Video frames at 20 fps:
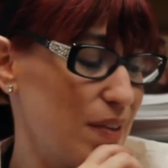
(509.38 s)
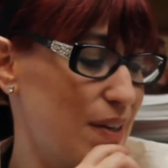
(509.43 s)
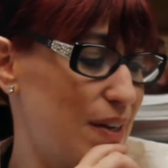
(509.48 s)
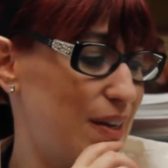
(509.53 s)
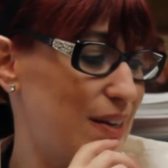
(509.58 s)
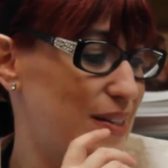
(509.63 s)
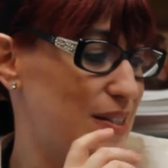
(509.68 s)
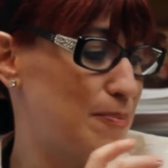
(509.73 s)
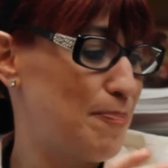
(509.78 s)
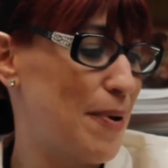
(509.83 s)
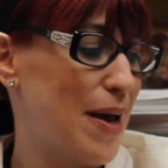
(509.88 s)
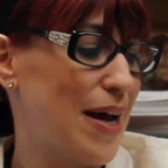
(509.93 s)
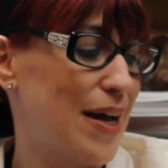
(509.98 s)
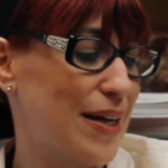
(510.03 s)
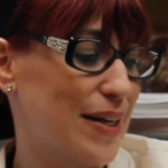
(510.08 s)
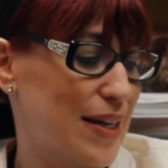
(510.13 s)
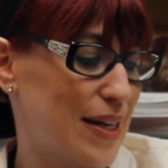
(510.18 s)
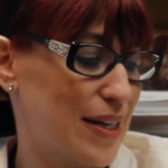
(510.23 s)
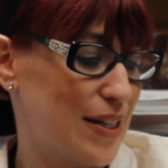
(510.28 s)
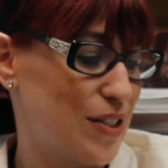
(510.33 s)
it's
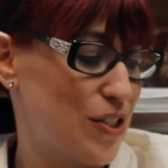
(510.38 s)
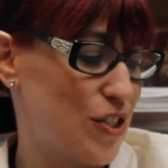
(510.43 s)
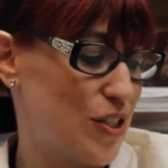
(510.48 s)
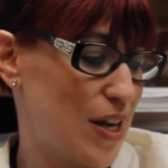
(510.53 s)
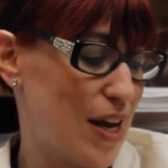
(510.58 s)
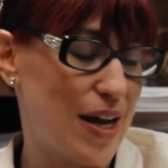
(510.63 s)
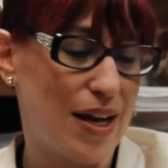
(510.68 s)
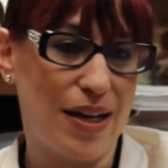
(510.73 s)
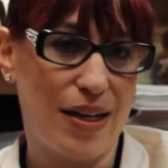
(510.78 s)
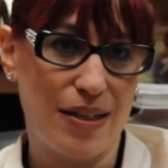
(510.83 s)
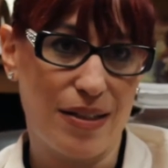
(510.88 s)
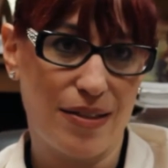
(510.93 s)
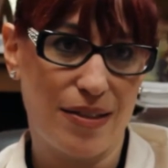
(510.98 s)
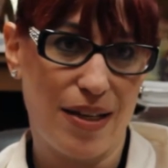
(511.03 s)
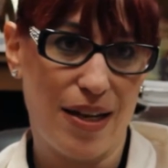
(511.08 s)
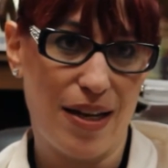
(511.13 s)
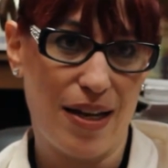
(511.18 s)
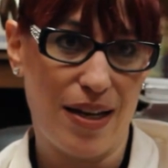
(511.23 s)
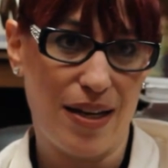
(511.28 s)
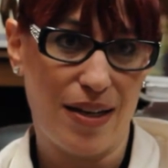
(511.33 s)
packaged
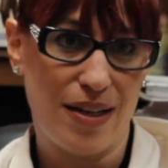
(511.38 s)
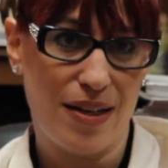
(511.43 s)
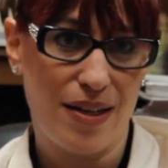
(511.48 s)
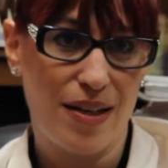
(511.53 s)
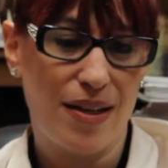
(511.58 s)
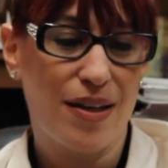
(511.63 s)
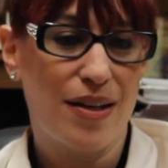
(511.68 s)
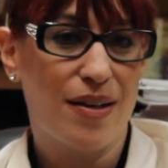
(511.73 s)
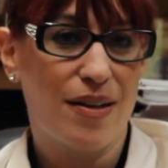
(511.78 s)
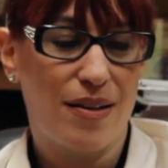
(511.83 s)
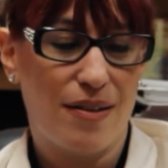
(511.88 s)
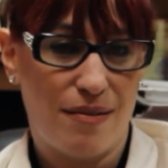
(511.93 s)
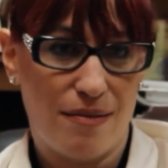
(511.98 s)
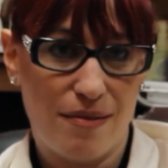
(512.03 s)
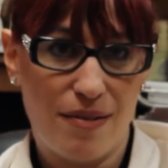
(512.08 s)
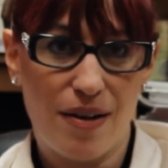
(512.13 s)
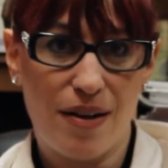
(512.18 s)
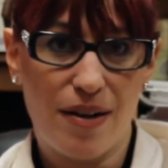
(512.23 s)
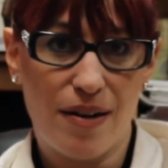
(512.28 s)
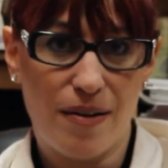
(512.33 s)
as a
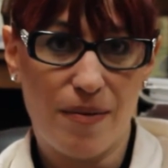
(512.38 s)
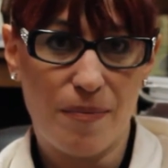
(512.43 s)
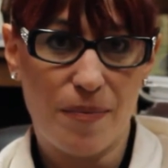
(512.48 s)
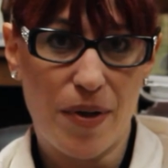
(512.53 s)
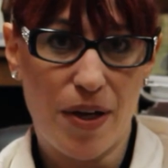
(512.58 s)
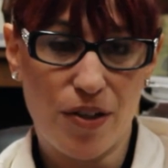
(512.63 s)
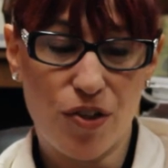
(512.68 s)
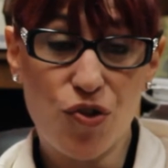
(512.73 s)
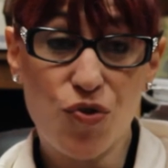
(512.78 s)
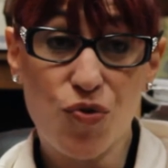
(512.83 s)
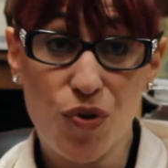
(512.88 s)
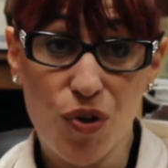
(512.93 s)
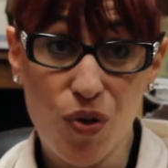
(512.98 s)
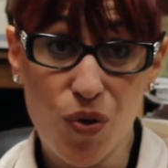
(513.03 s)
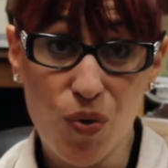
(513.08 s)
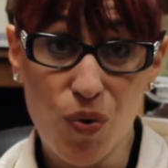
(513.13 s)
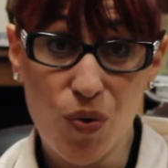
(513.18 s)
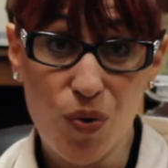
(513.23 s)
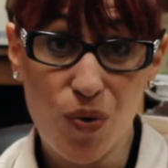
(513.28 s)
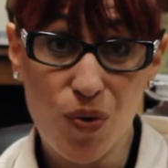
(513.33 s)

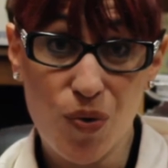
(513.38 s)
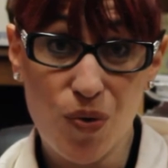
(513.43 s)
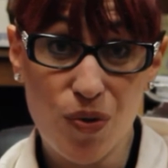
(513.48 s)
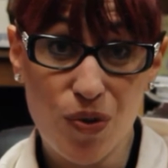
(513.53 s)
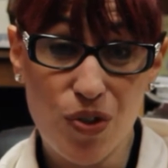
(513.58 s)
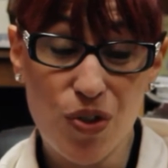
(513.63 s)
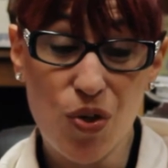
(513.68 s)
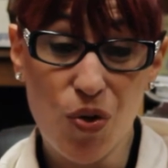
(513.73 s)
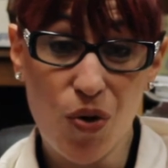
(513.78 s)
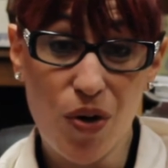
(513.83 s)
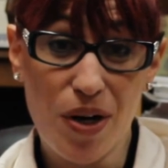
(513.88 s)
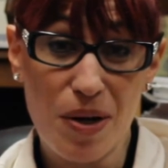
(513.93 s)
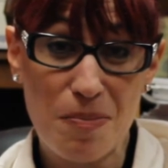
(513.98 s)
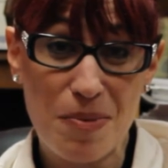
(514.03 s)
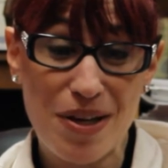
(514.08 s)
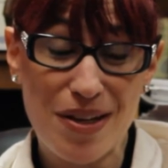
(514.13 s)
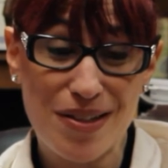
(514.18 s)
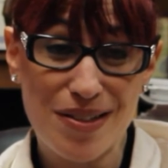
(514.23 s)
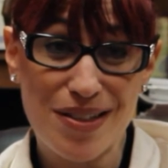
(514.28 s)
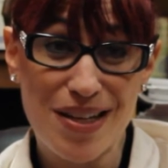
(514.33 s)
true story,
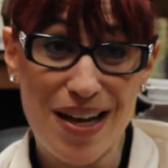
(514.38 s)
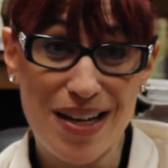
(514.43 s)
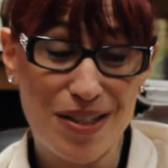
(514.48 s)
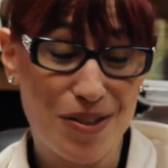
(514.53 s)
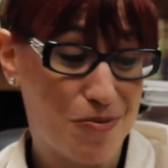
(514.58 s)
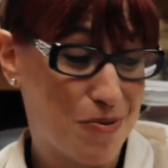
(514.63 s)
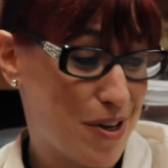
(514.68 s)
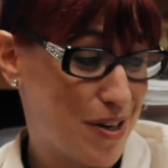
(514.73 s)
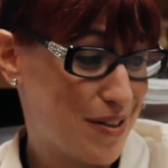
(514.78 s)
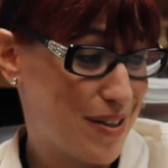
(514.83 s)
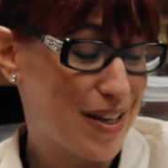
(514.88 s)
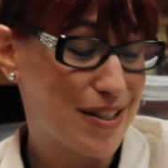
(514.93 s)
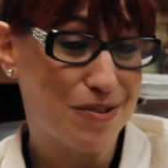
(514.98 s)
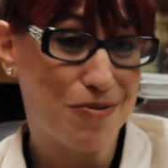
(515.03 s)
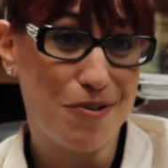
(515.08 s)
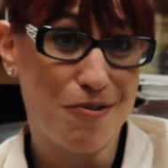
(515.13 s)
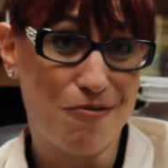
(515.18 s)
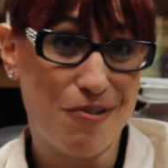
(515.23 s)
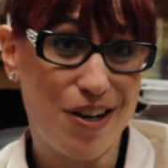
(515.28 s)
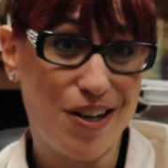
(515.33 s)
because that's
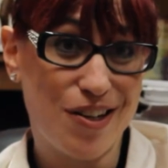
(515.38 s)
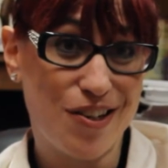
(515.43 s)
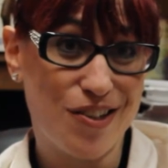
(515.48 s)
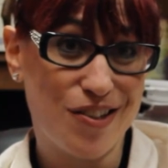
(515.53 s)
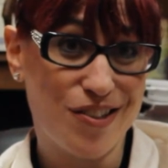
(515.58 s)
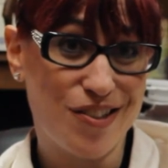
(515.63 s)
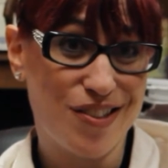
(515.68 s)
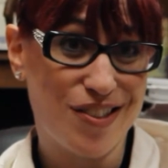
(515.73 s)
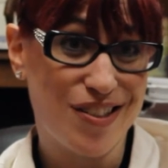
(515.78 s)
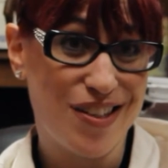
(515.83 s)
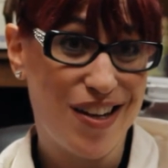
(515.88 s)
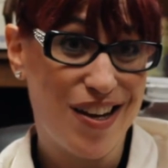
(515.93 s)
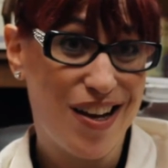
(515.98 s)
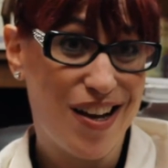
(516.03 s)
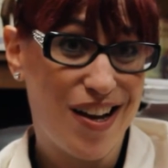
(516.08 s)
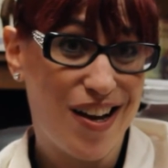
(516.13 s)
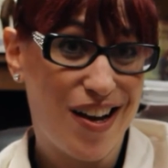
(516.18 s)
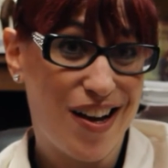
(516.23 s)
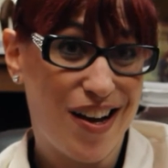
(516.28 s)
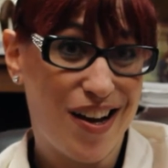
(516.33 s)
what readers
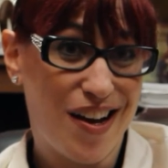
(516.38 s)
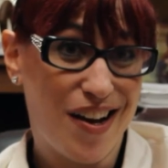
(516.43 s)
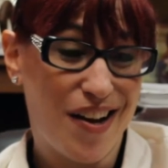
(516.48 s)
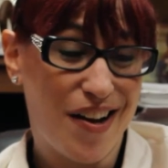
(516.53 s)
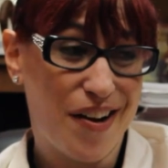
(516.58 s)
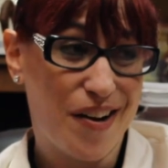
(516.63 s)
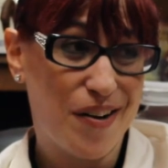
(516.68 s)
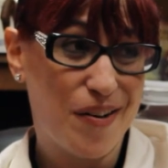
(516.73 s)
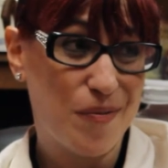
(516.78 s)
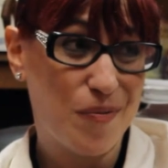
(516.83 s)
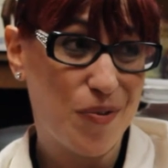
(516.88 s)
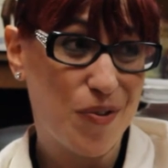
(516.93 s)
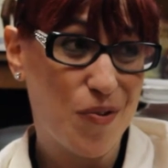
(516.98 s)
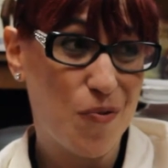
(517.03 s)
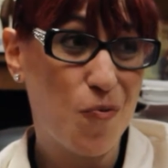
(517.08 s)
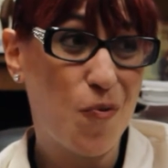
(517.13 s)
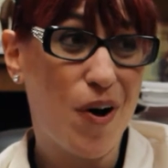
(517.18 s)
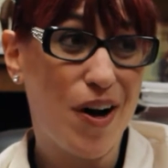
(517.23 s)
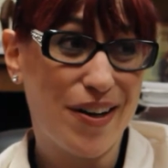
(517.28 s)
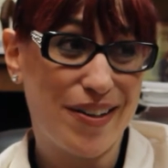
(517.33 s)

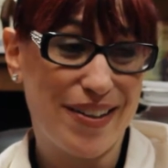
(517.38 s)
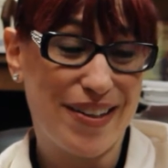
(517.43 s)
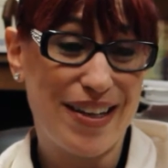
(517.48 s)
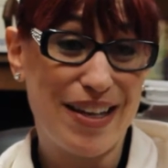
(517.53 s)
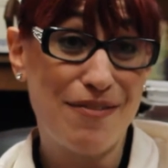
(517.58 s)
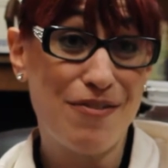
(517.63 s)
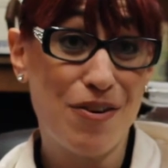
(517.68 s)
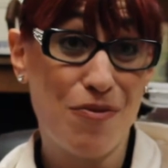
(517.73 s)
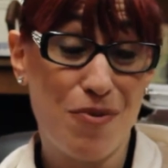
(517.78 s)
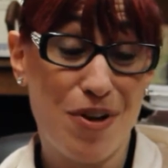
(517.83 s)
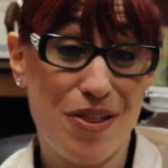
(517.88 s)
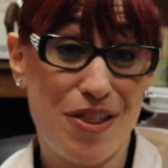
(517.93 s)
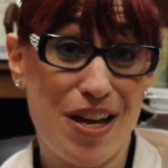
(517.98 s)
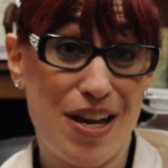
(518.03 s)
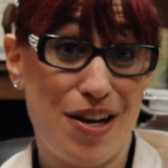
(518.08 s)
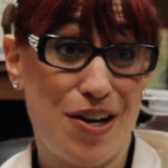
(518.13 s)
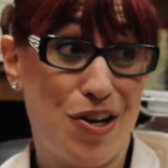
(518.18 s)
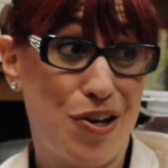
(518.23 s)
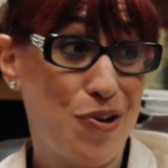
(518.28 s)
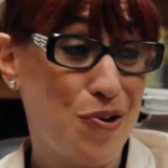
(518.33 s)
wanted, even when
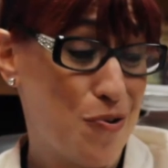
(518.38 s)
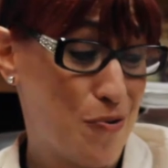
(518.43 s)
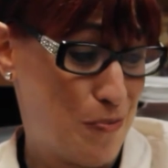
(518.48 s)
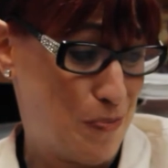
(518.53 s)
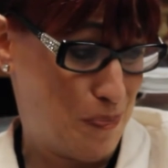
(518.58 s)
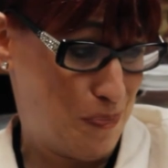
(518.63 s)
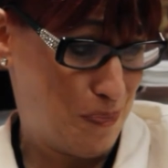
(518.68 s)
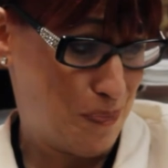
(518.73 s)
they knew